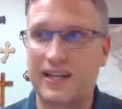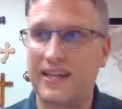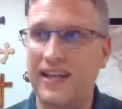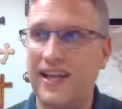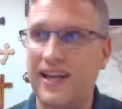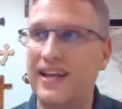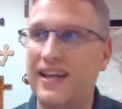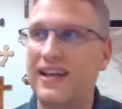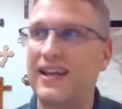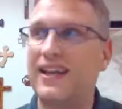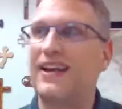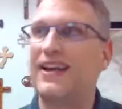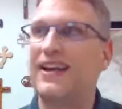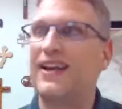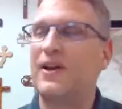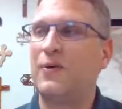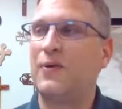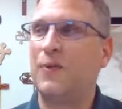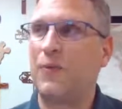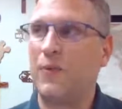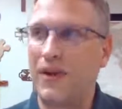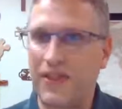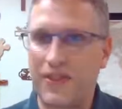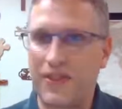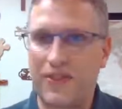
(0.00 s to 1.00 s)
And then
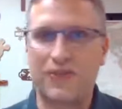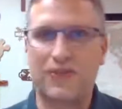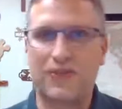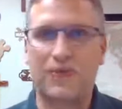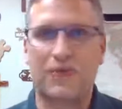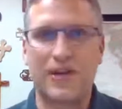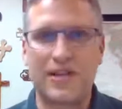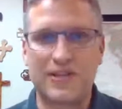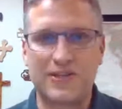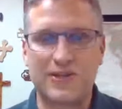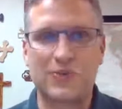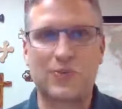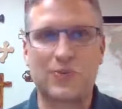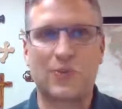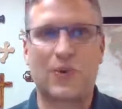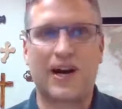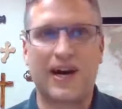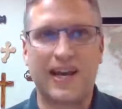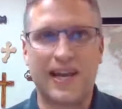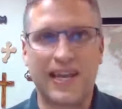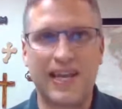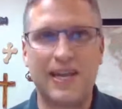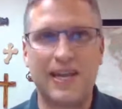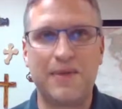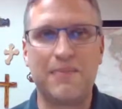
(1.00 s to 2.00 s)
one of the reasons
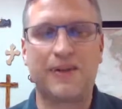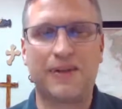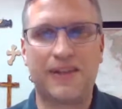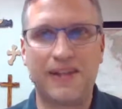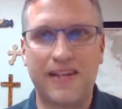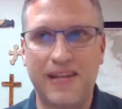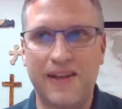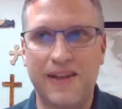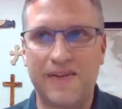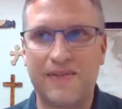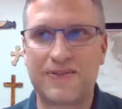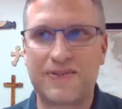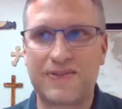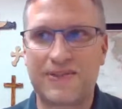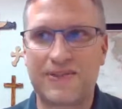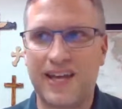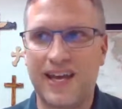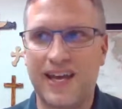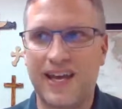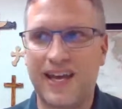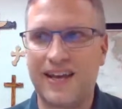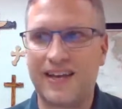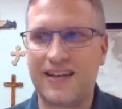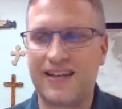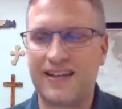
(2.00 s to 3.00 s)
why he believes
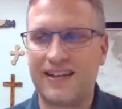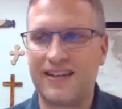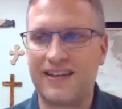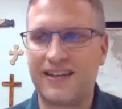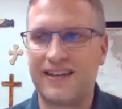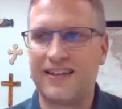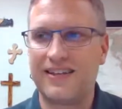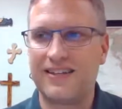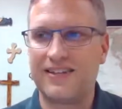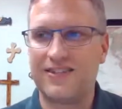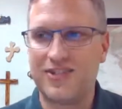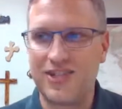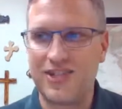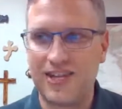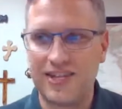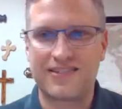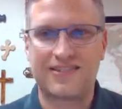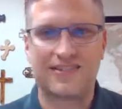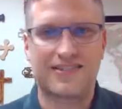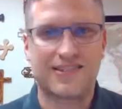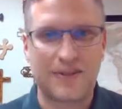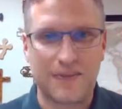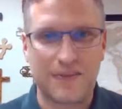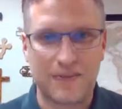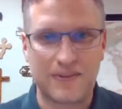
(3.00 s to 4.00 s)
that
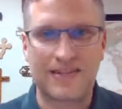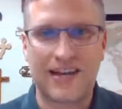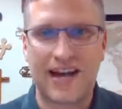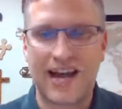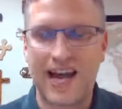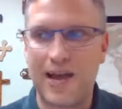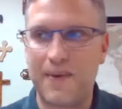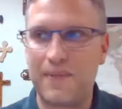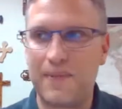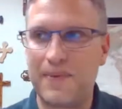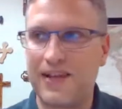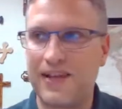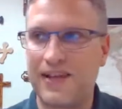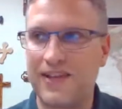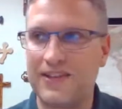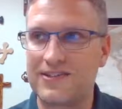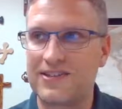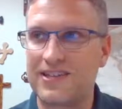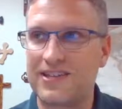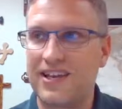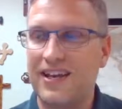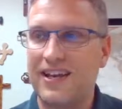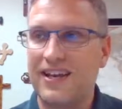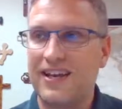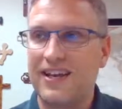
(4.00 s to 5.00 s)
Jesus is the Messiah,
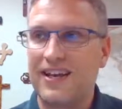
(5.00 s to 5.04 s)
because